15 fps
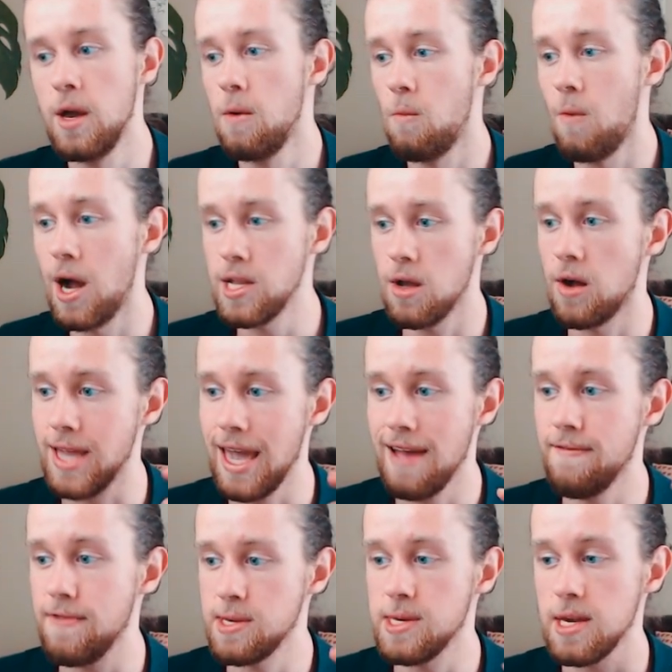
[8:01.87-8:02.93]
one on
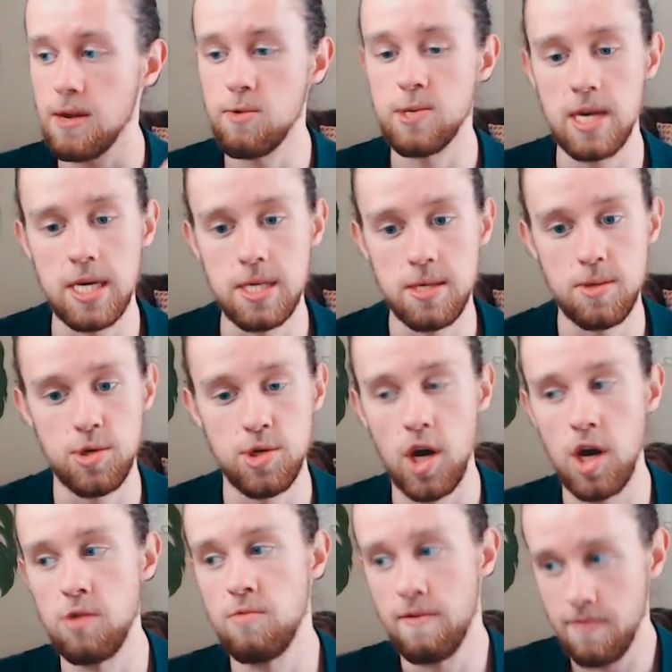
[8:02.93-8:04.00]
every single season of the show,
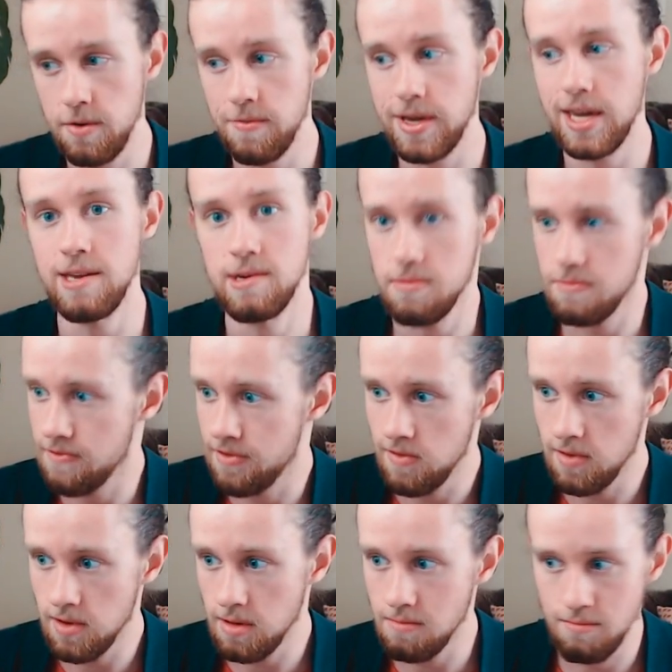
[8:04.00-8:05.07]
reviewing it,
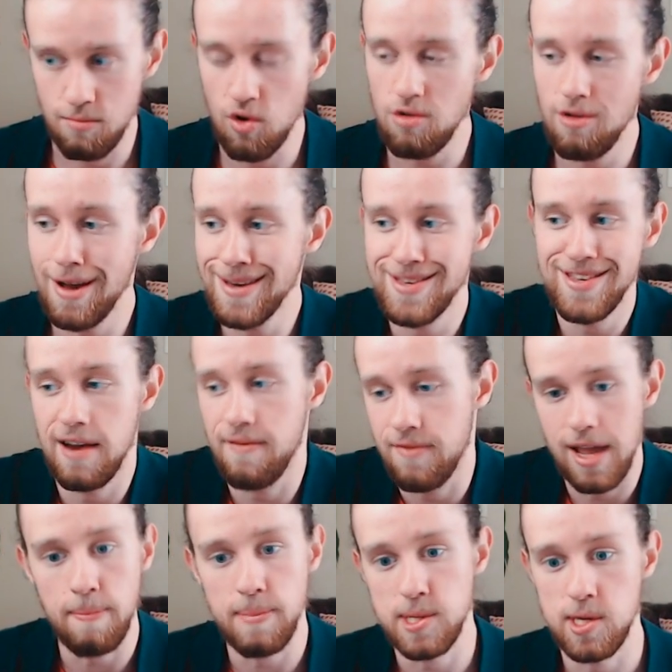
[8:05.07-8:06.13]
reviewing more or less every
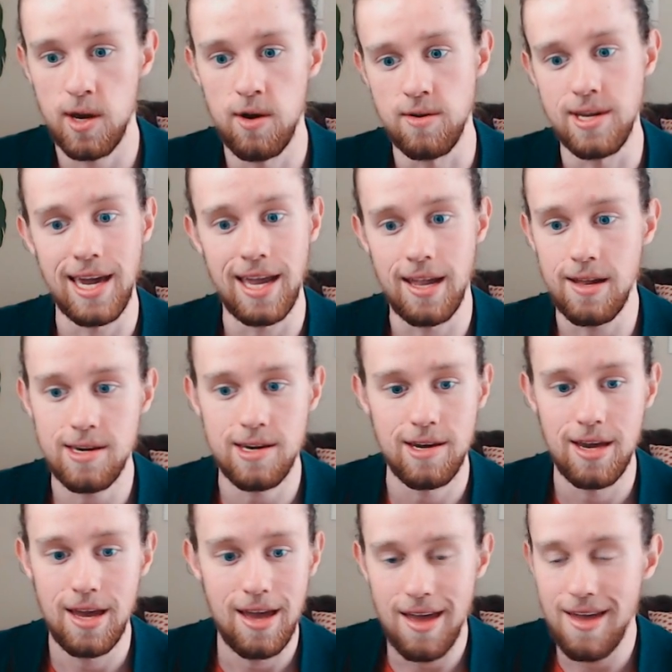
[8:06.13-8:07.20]
episode in it,
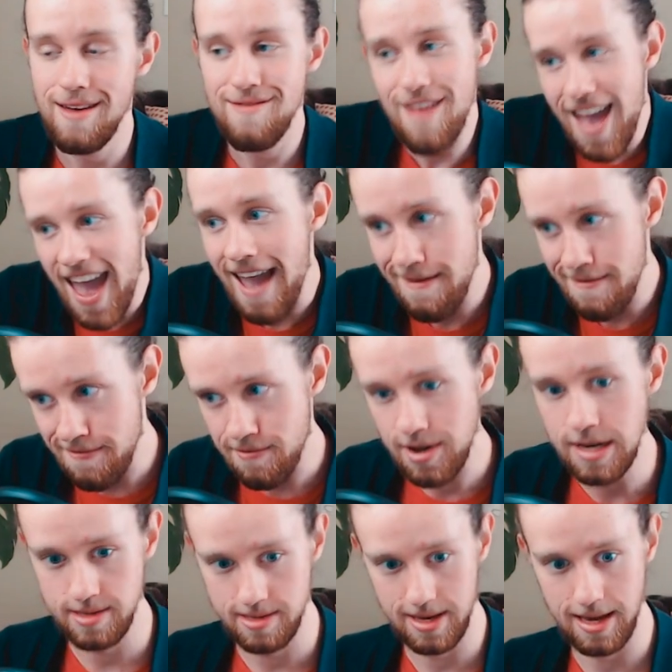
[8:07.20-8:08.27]
every
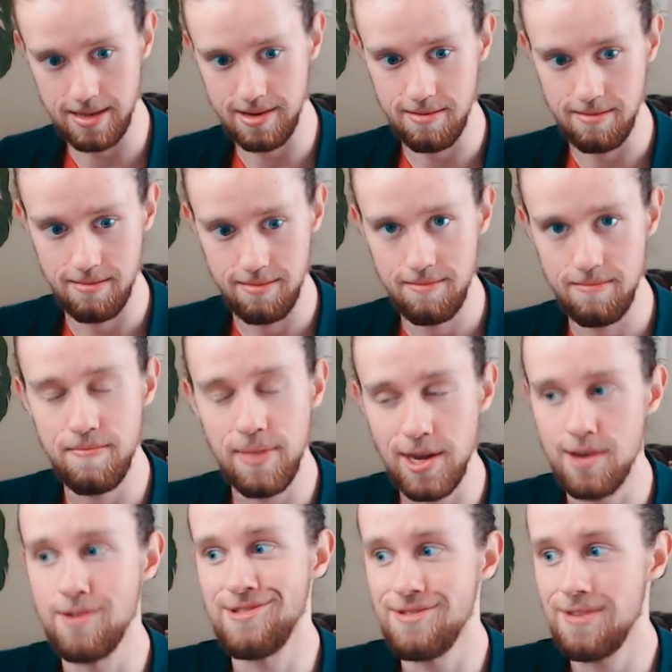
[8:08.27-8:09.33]
season
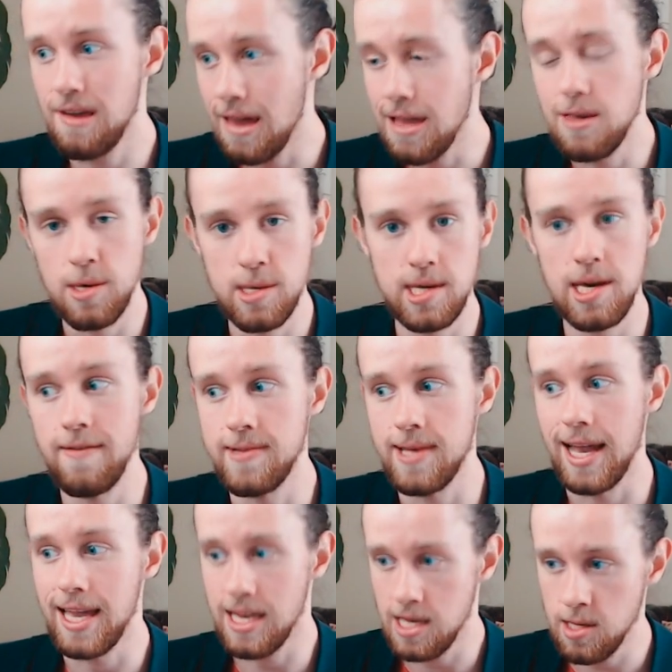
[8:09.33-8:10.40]
because it deserves
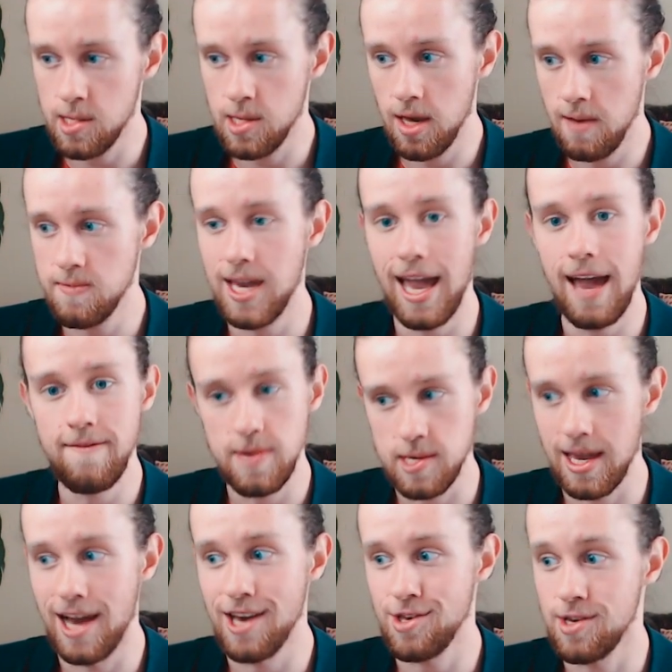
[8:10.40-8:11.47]
that. It deserves to have
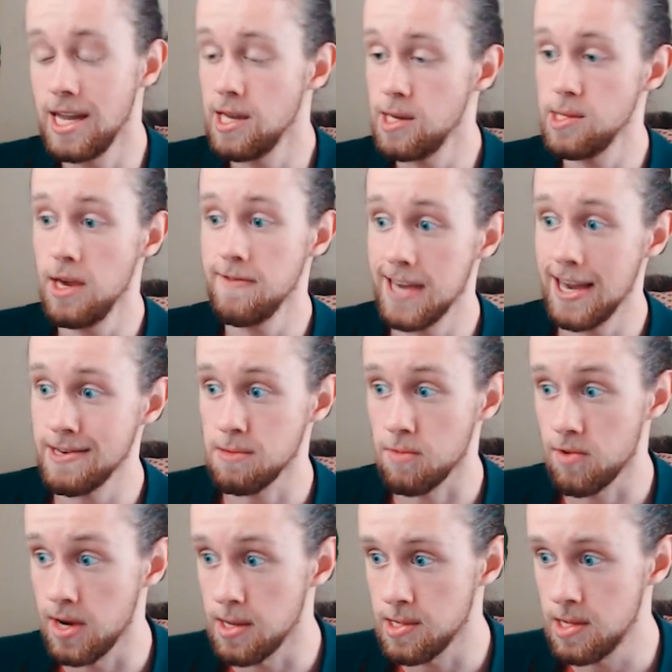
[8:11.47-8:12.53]
discussion. It deserves to have some
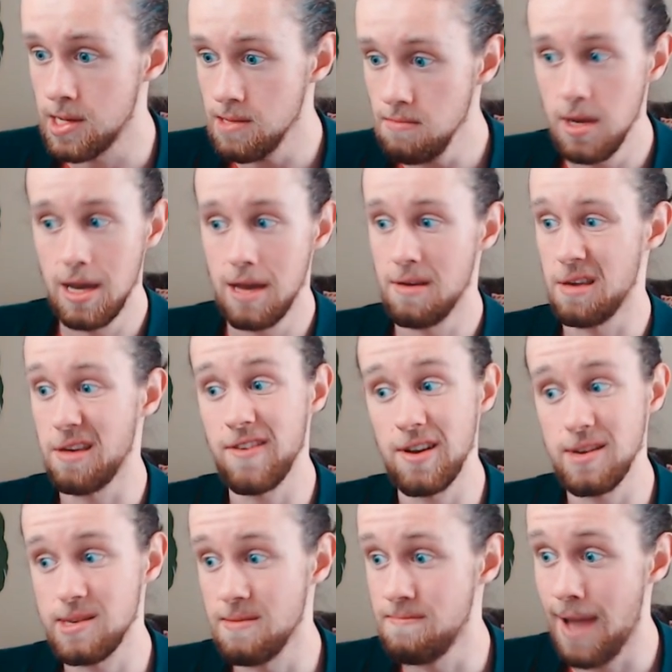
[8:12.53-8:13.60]
criticism. They've got
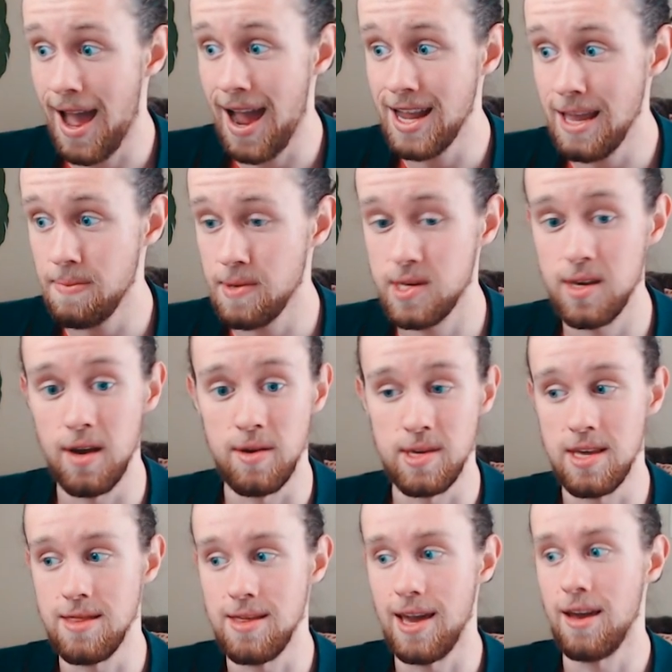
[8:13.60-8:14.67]
some bad episodes
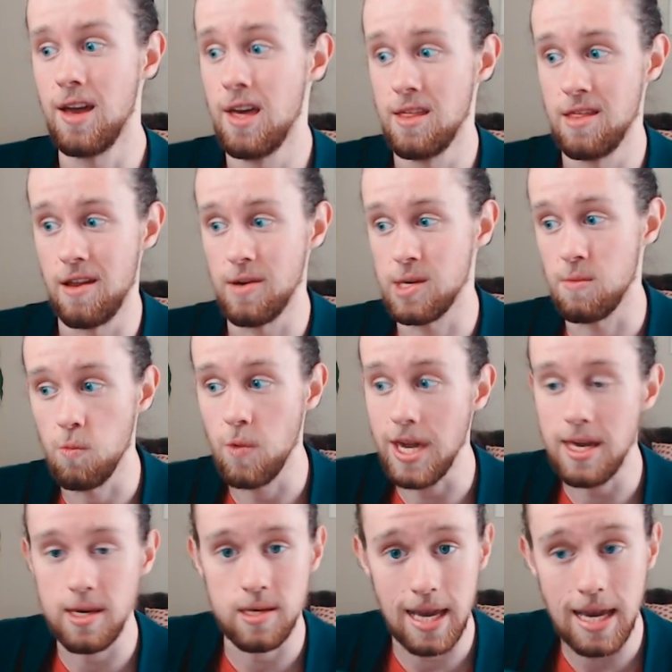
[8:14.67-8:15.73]
in there. There are some
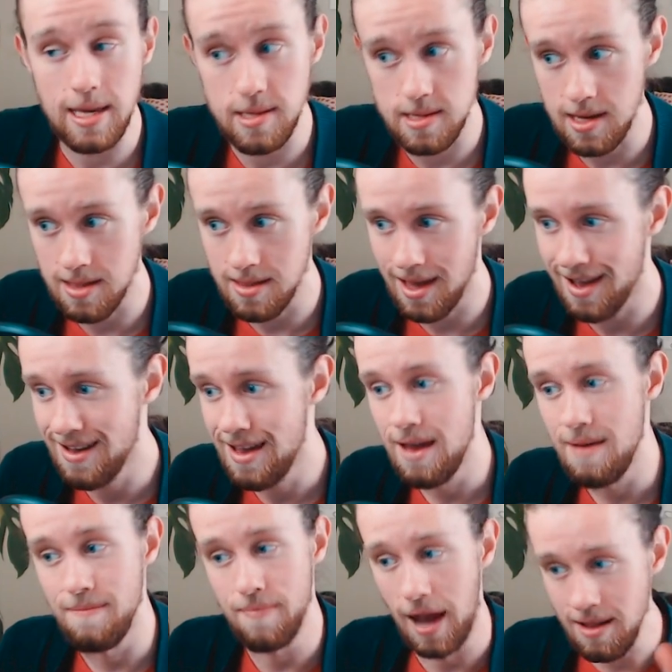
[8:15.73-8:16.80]
weaker seasons in there.
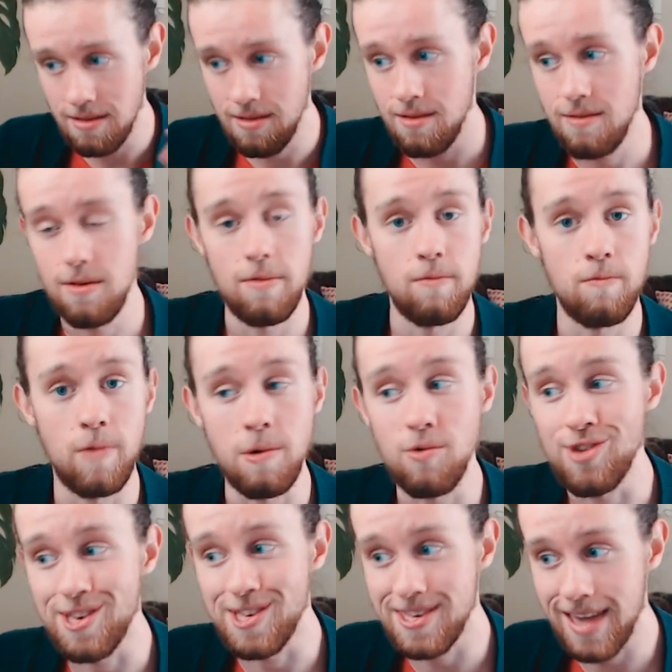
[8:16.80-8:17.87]
But we will
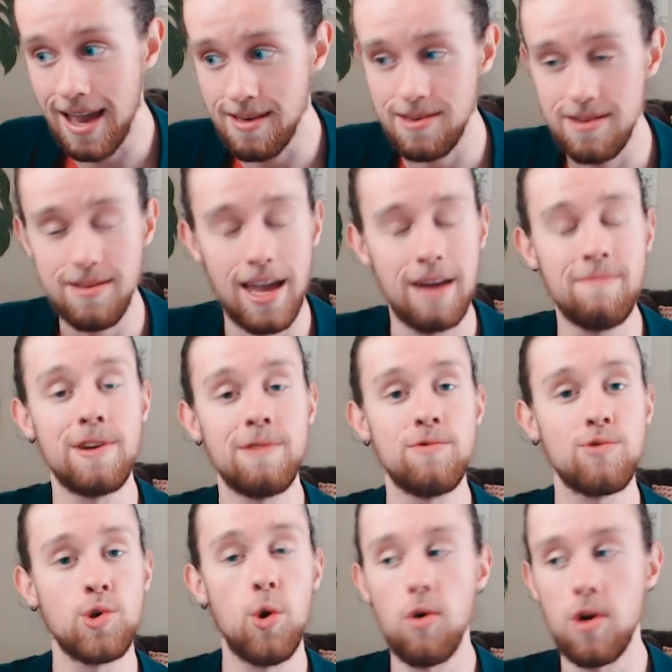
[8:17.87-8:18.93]
discuss it and we will
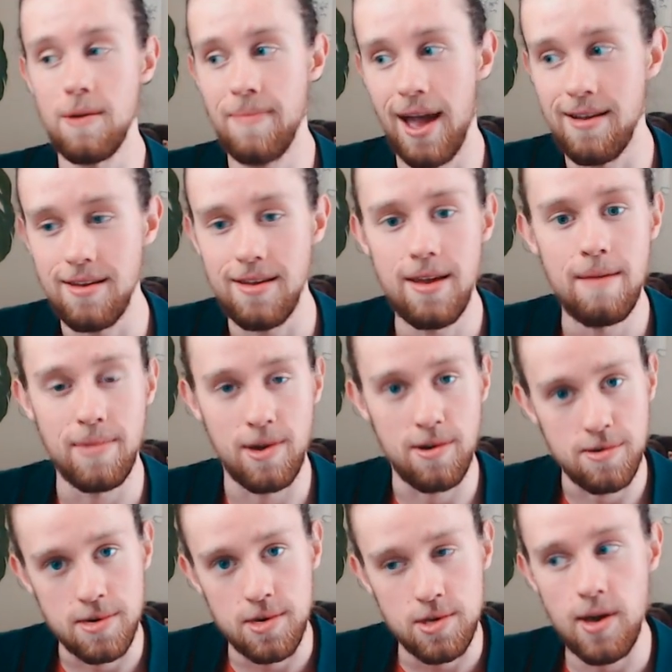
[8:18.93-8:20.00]
talk about it because
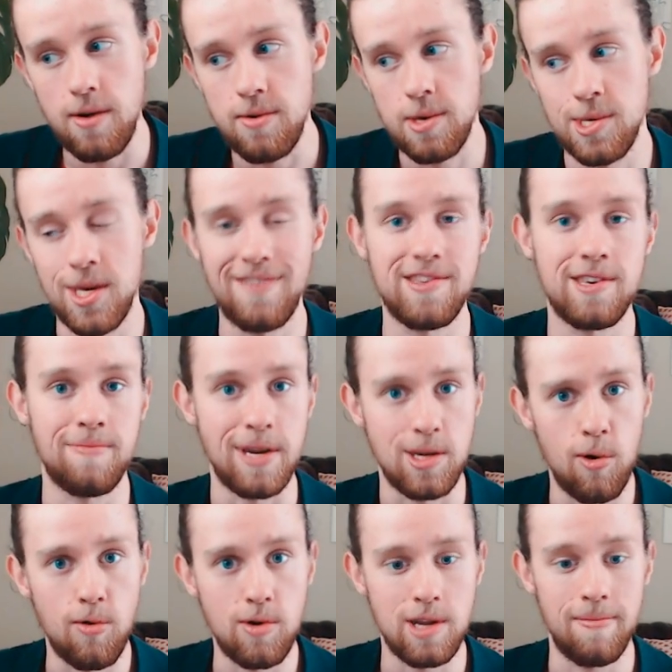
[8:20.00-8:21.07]
this show deserves to be
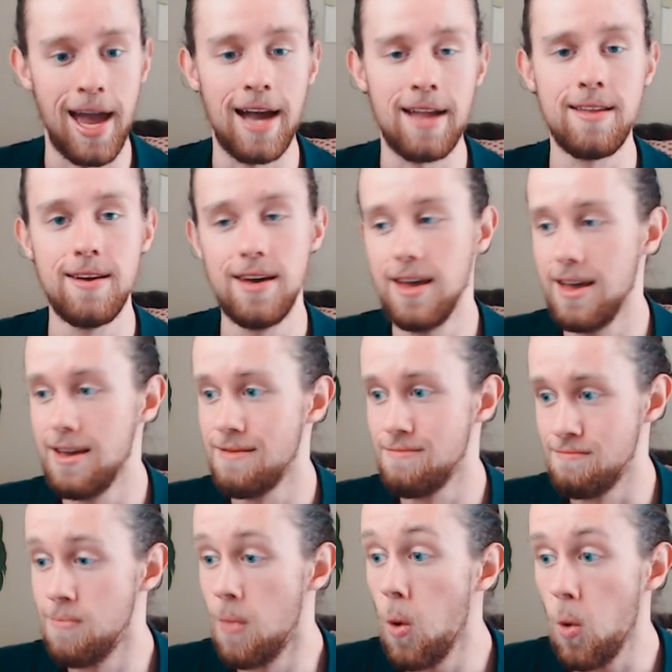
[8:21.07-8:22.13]
talked about
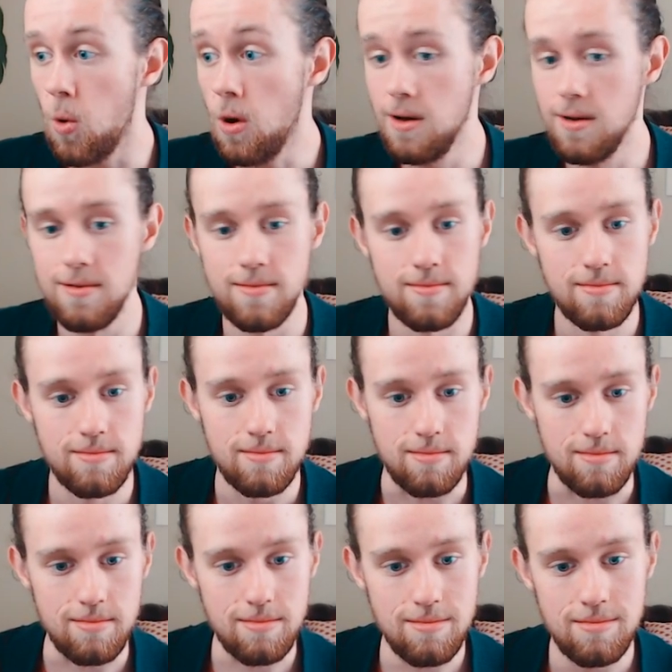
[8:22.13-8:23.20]
more.
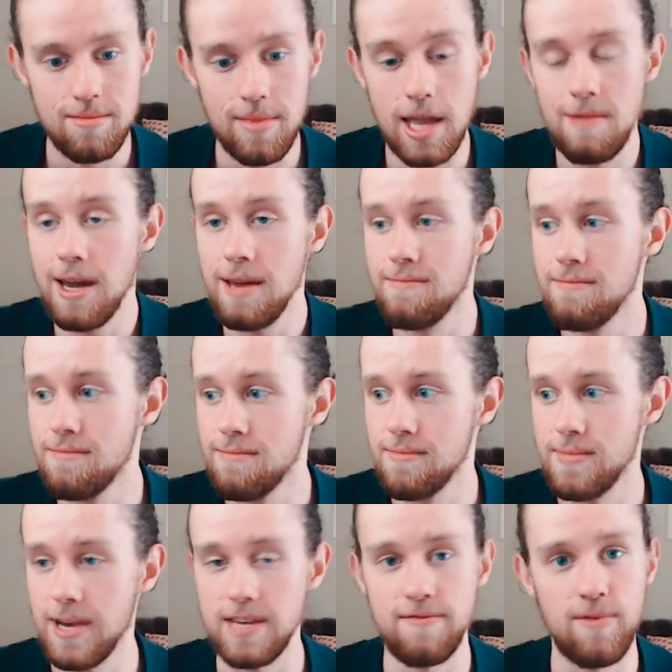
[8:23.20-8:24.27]
Anyway,
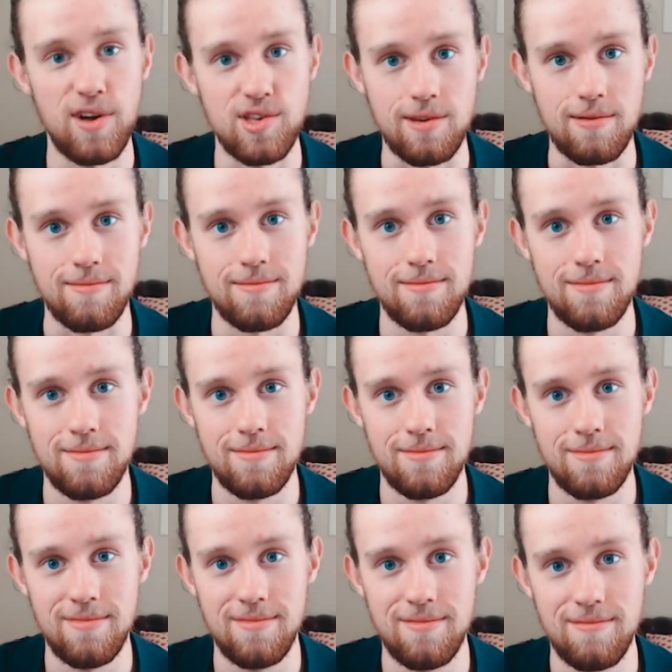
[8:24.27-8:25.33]
thanks for watching.
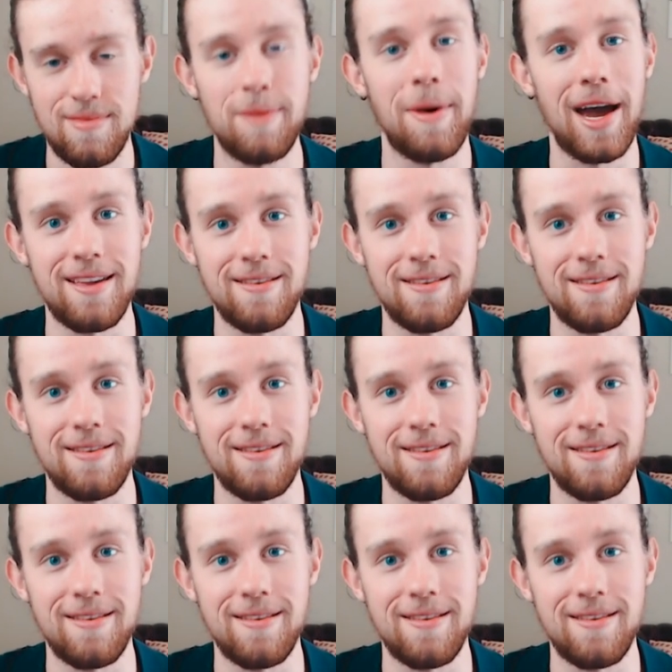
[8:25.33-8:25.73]
Bye bye.